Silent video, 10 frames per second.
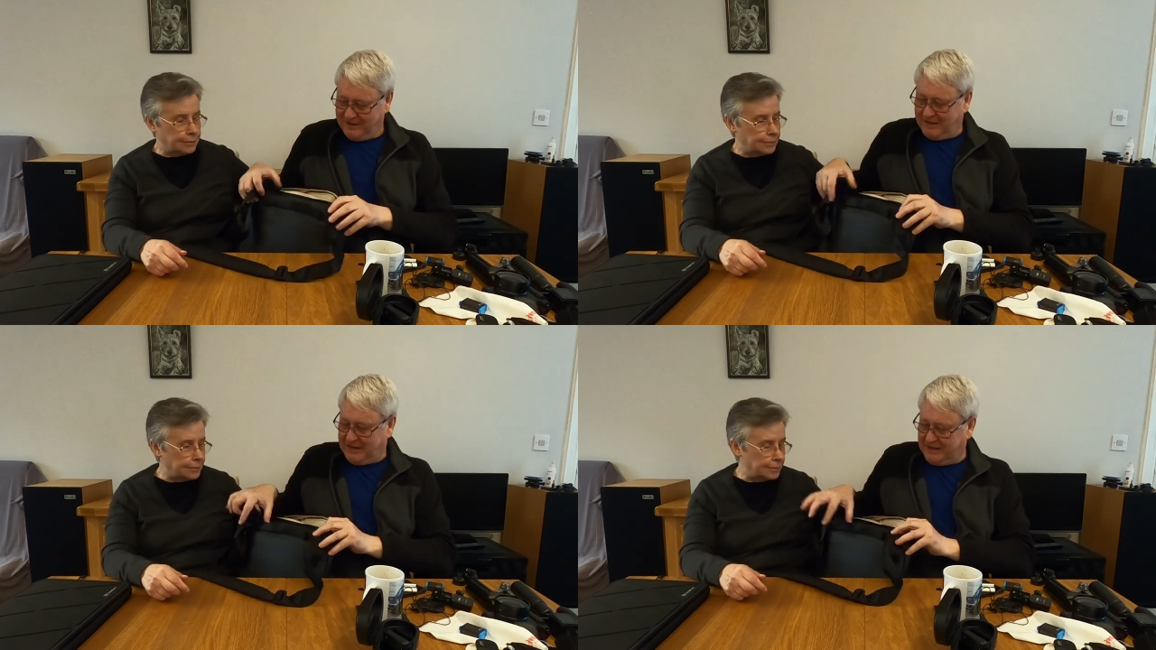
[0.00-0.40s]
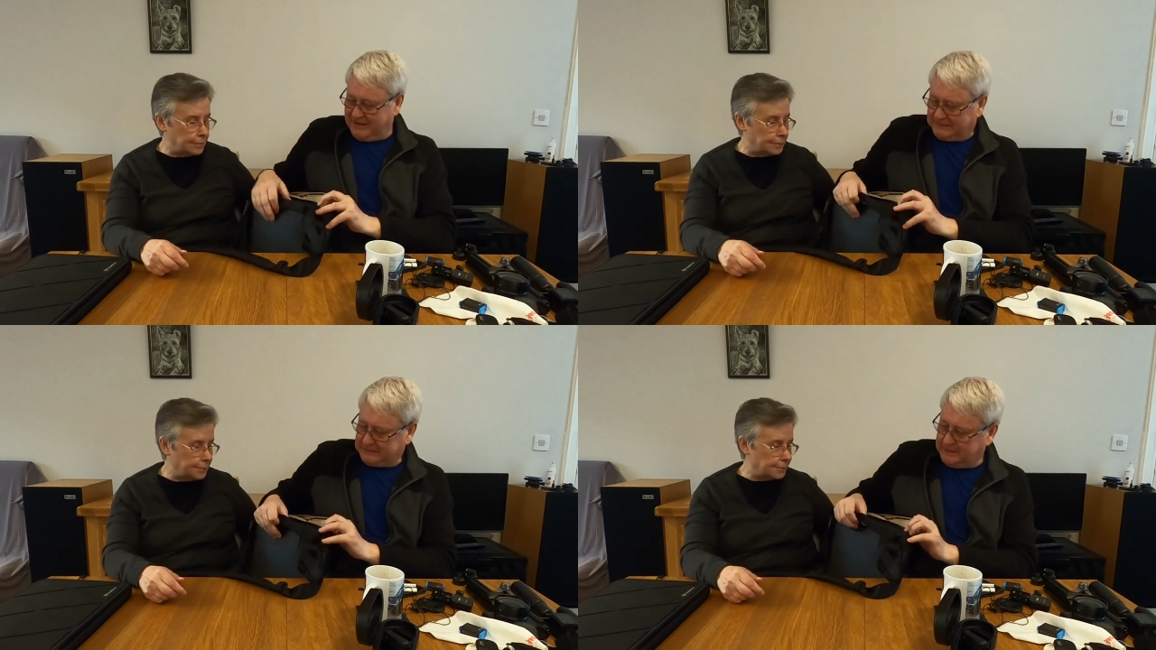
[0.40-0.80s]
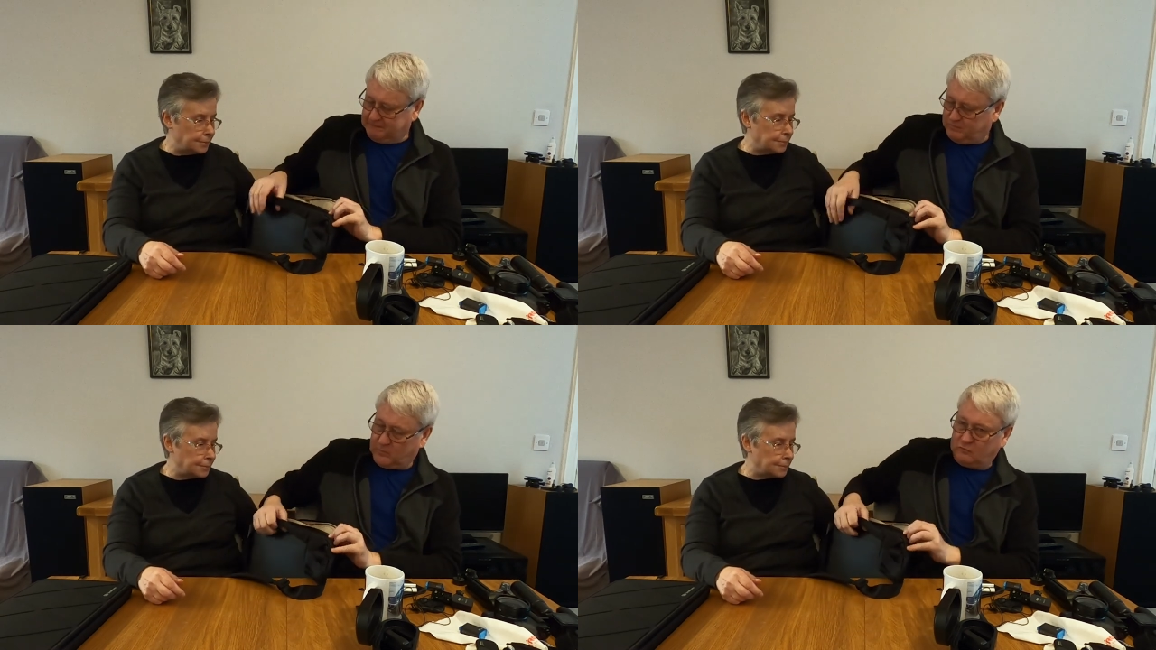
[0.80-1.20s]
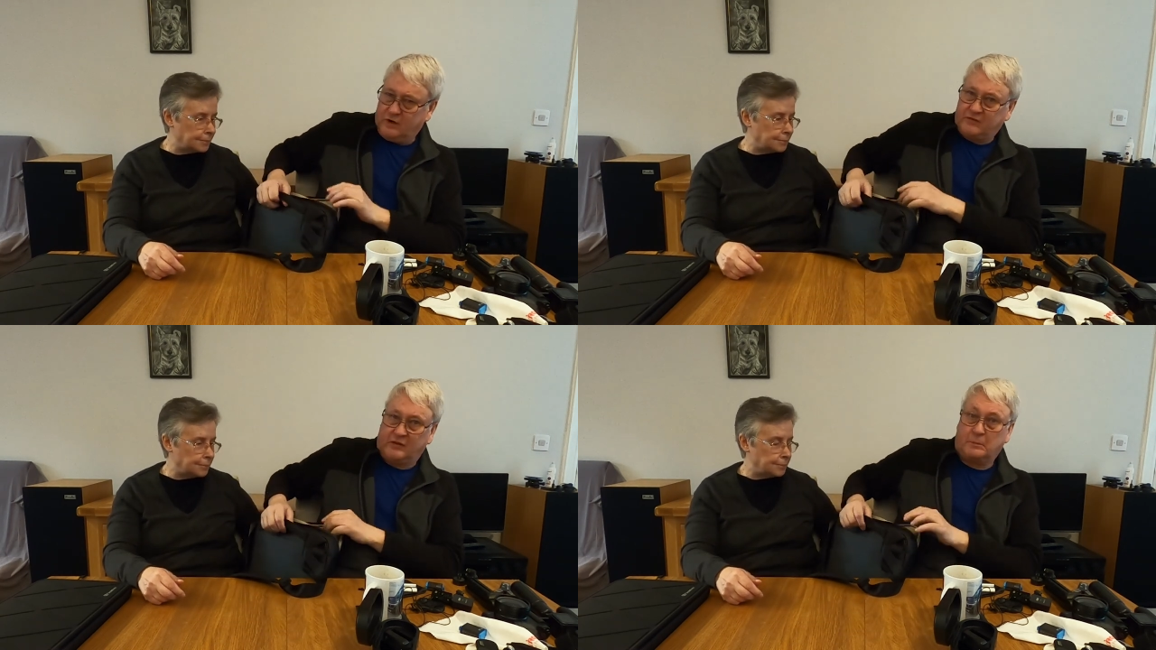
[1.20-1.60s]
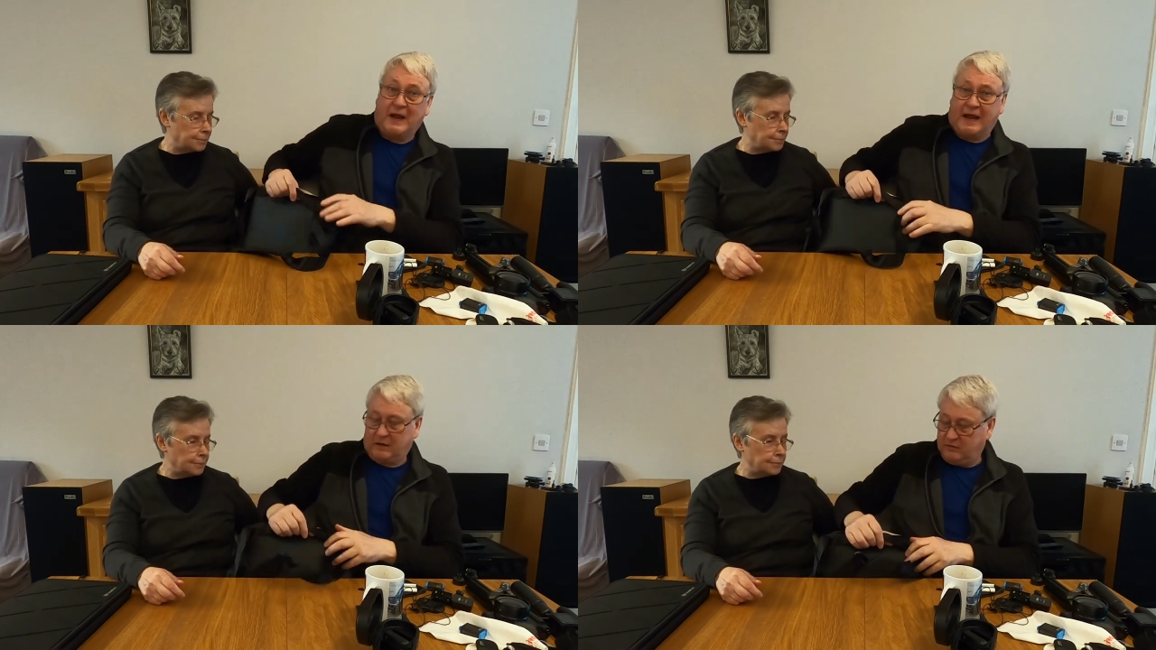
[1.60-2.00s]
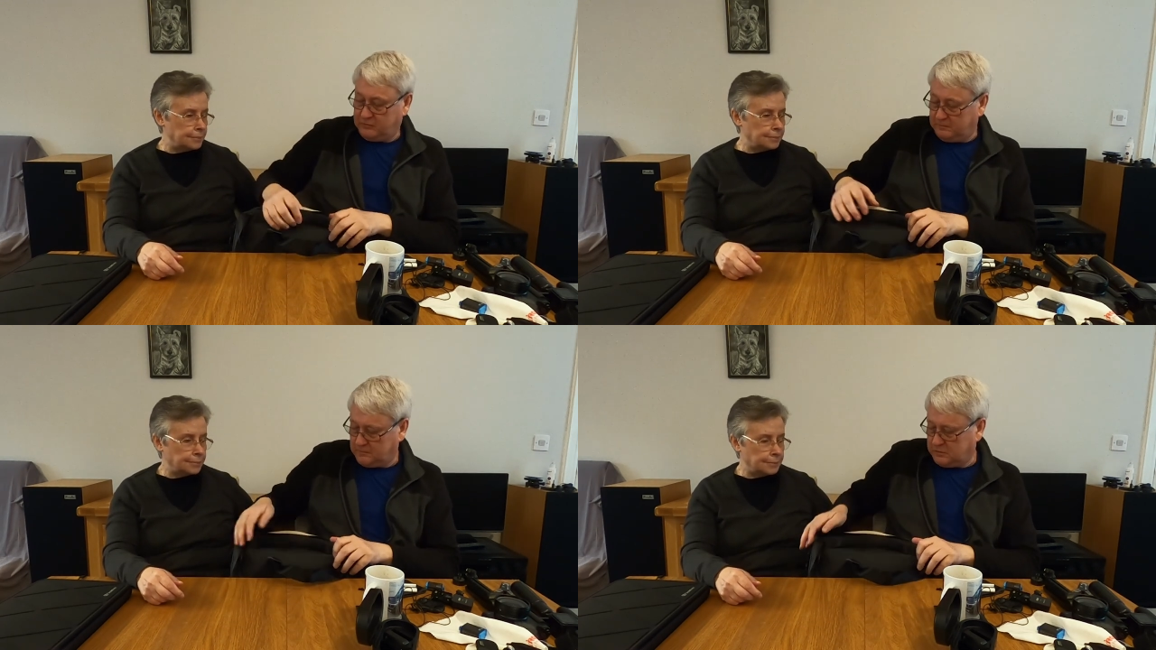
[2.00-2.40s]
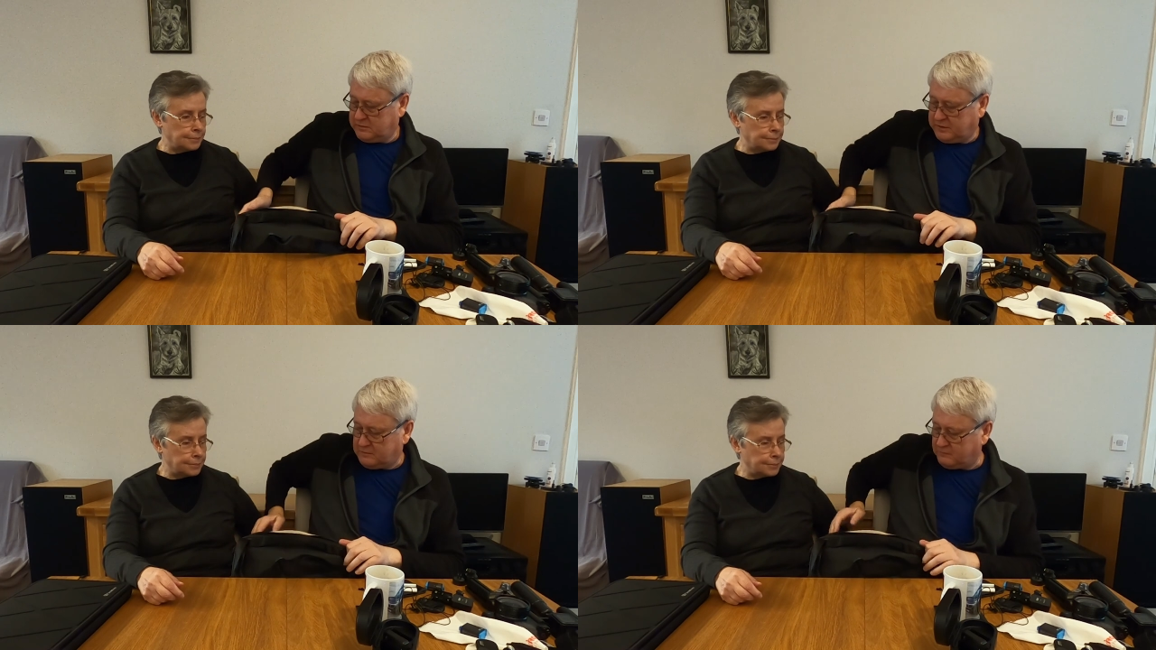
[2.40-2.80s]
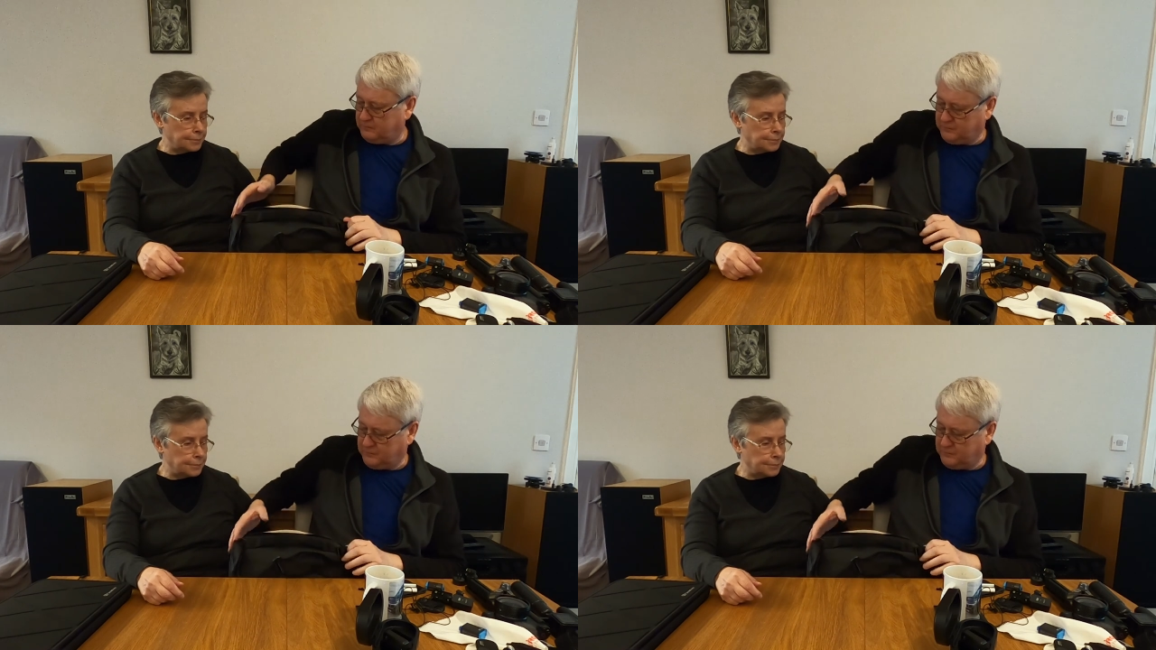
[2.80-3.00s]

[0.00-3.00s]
Speaker 1: And right at the back, there's a, I can't,